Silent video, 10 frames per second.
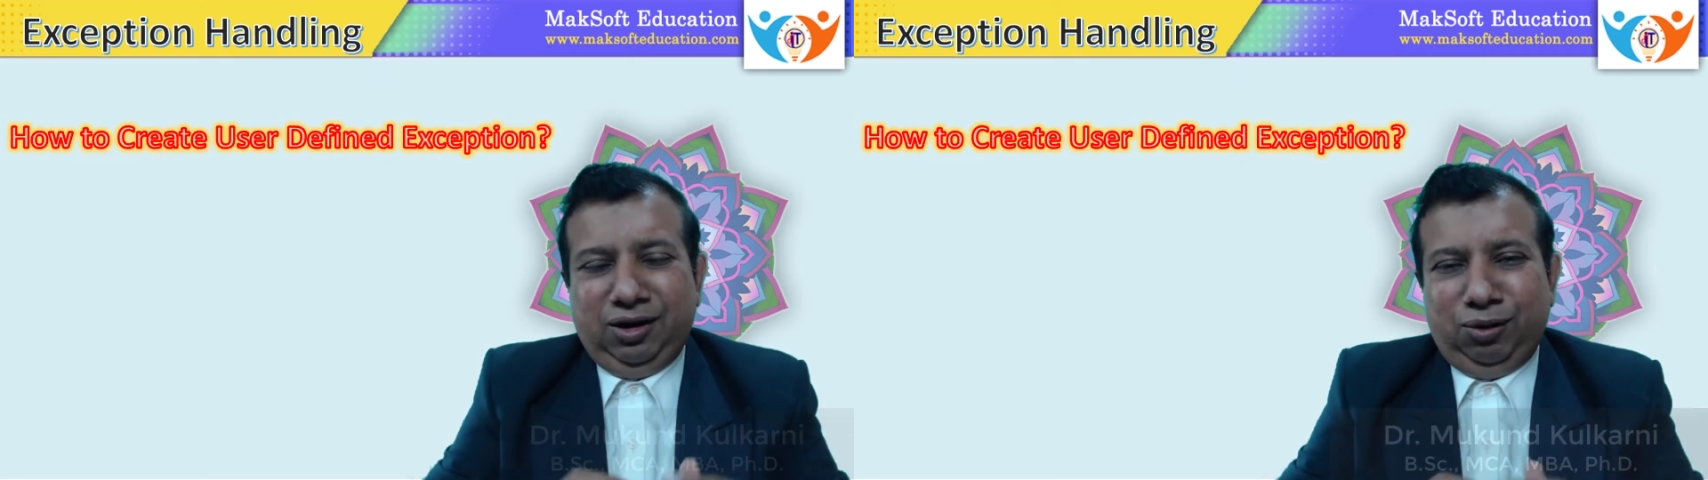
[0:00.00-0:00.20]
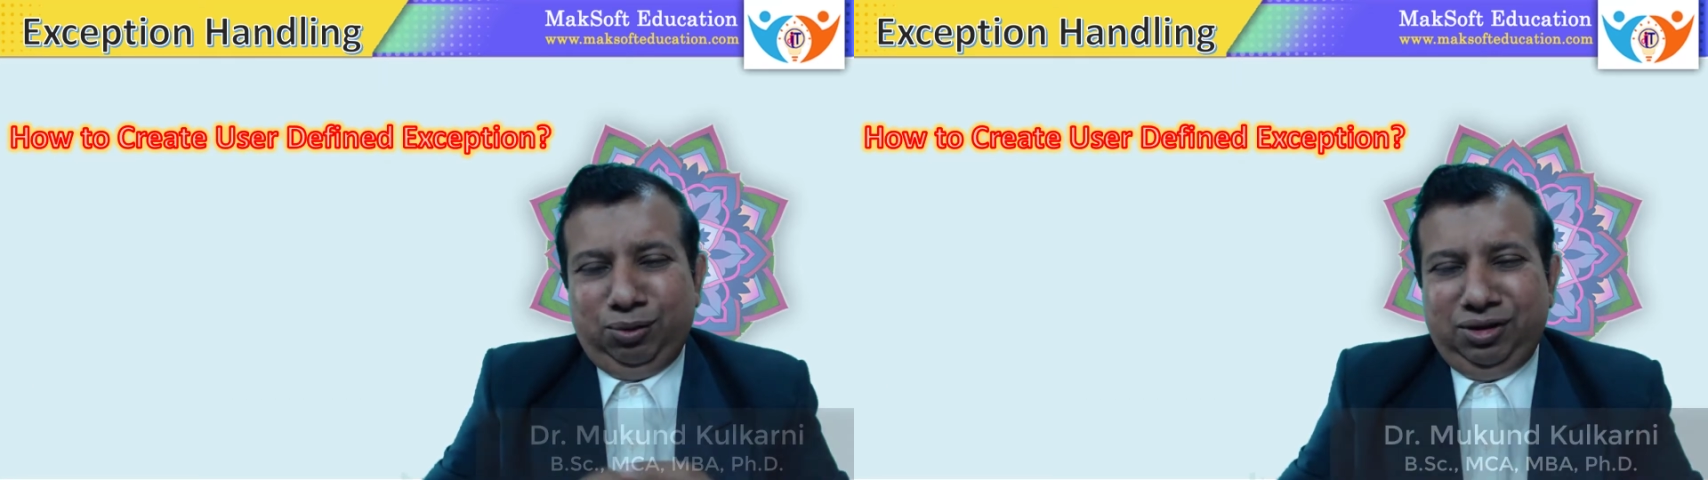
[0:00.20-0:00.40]

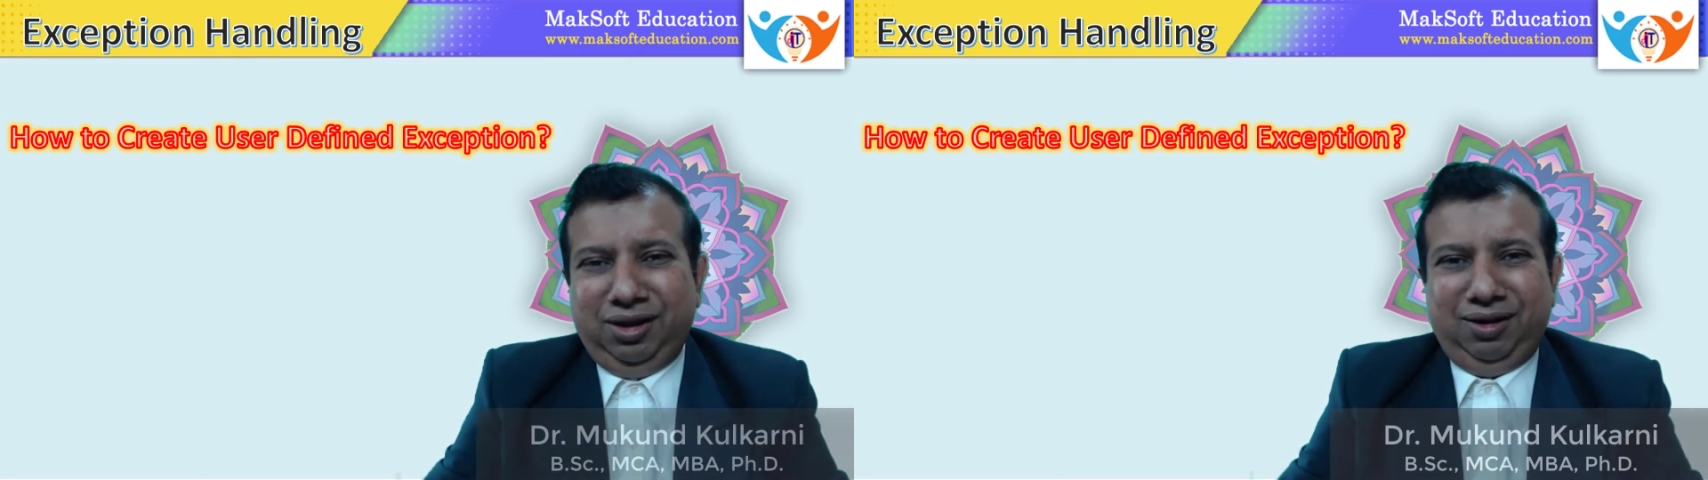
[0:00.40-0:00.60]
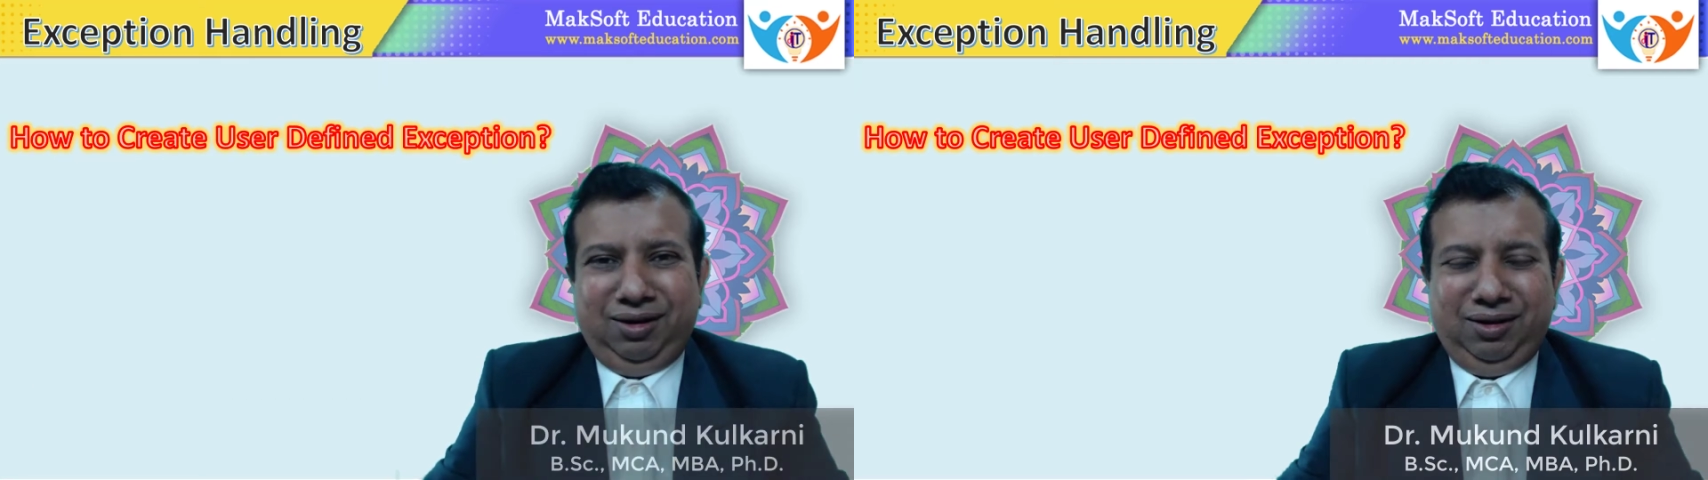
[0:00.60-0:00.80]
Now
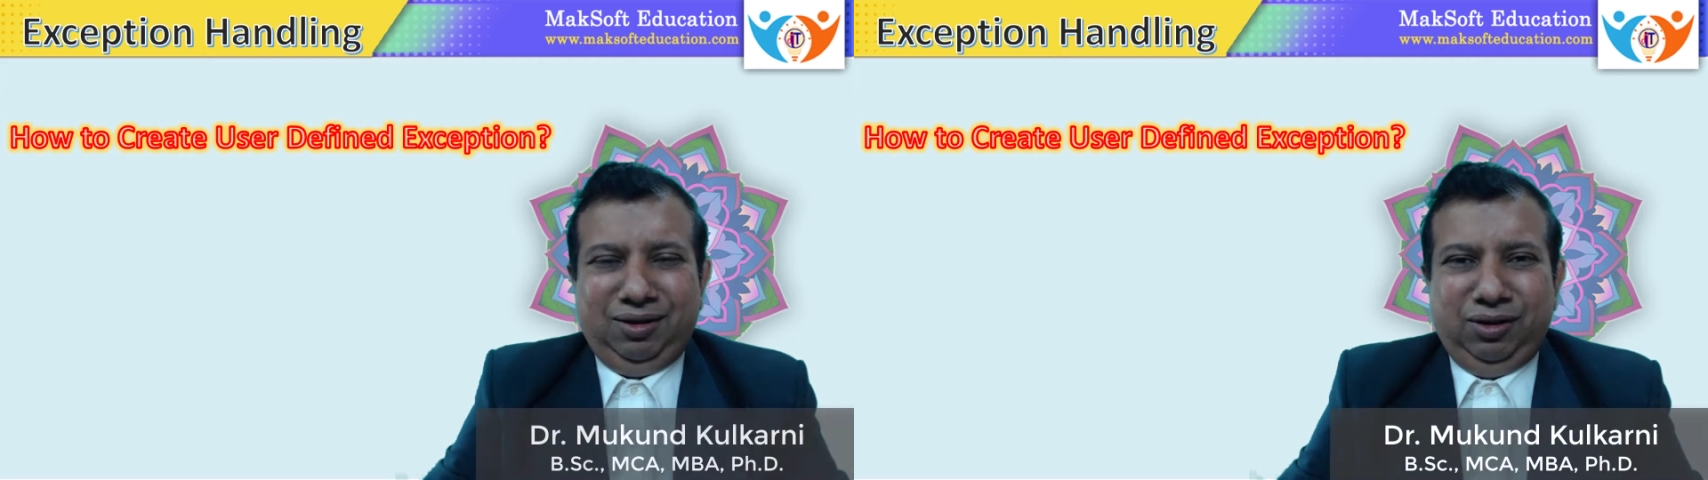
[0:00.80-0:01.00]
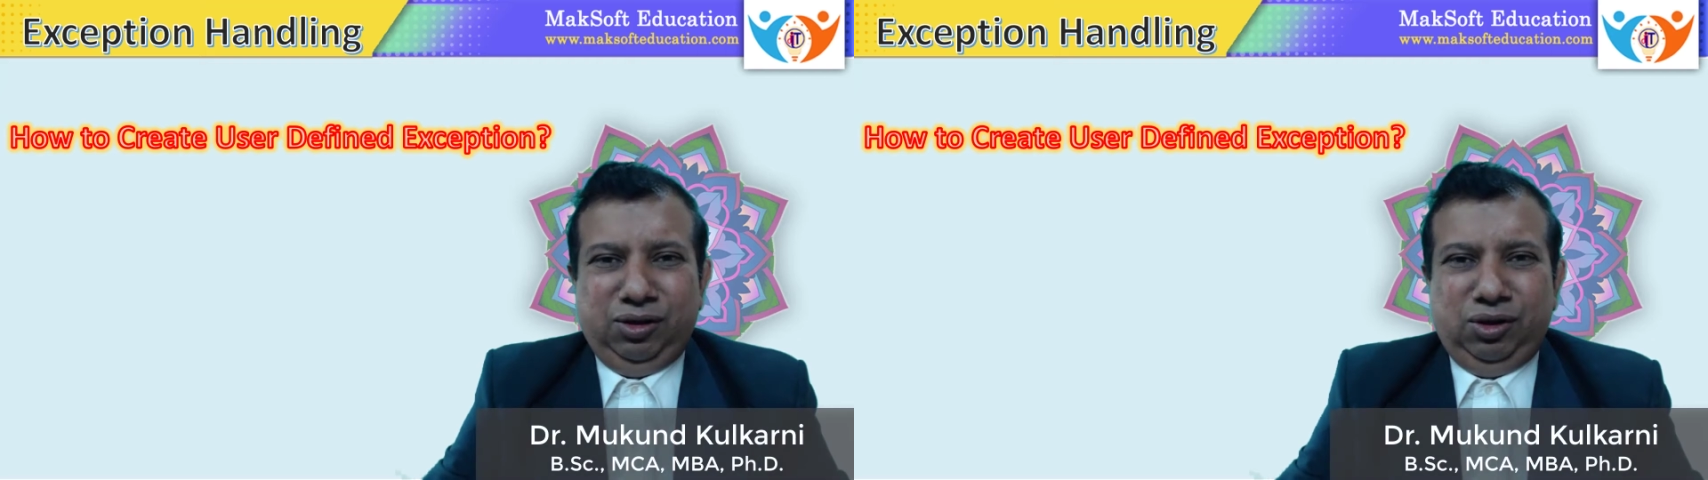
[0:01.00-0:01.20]
here,
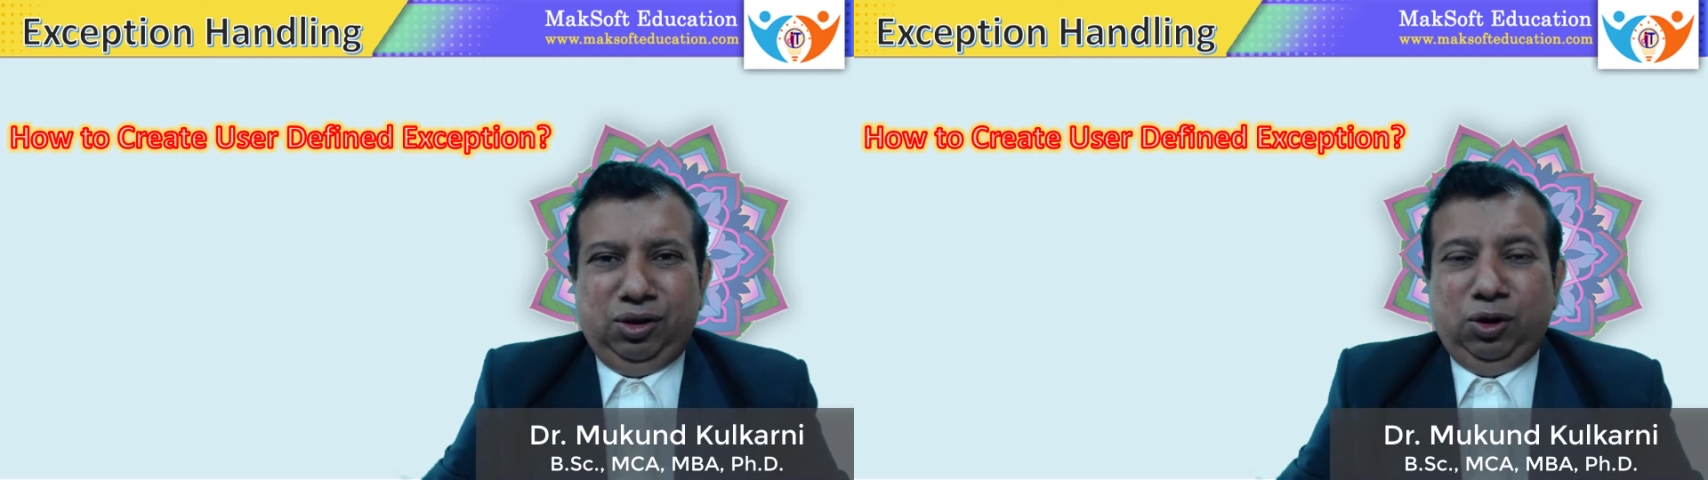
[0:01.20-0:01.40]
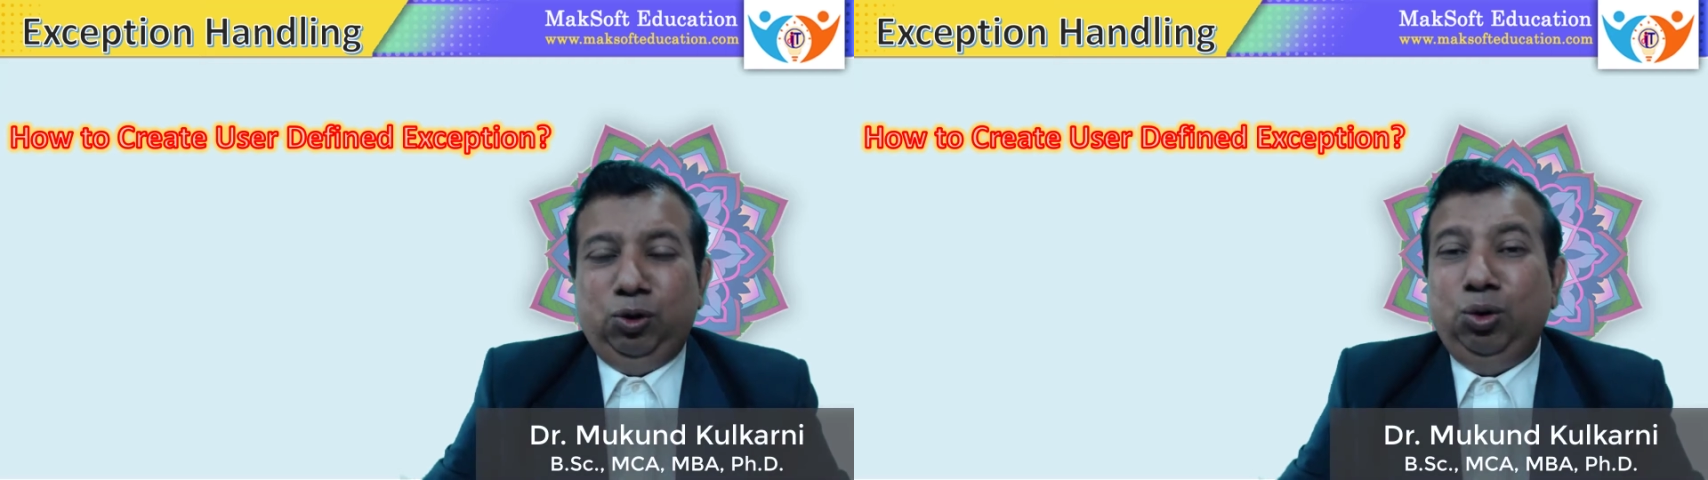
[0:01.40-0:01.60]

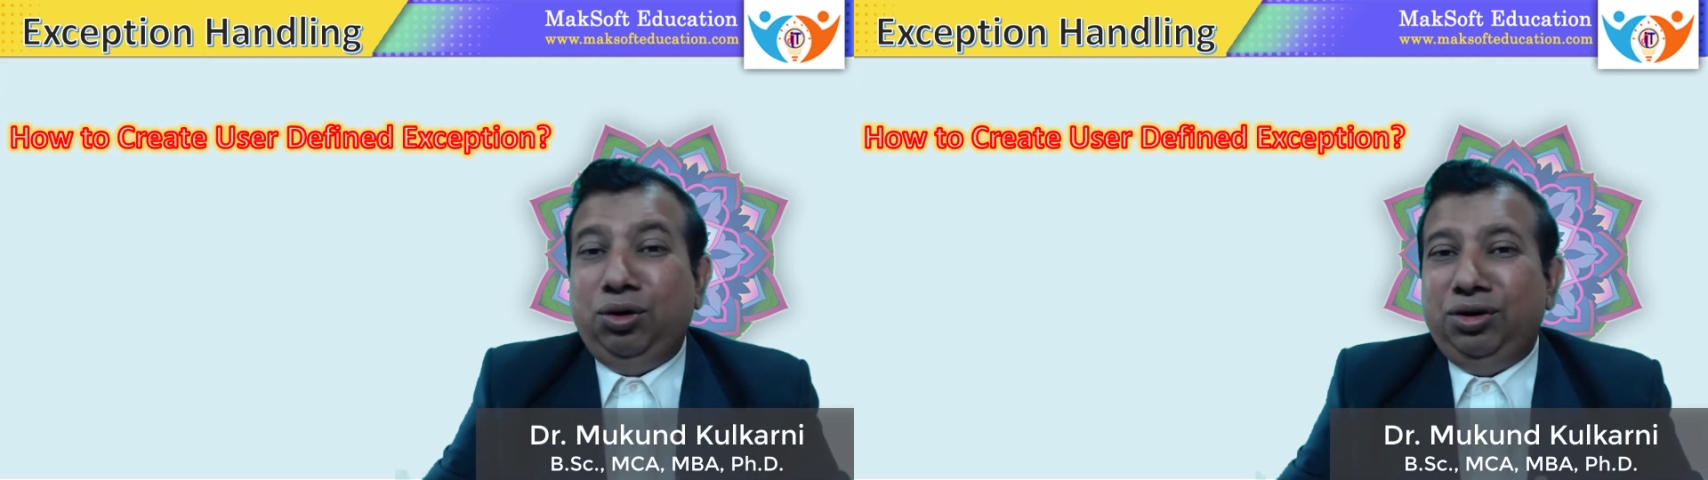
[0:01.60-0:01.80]
to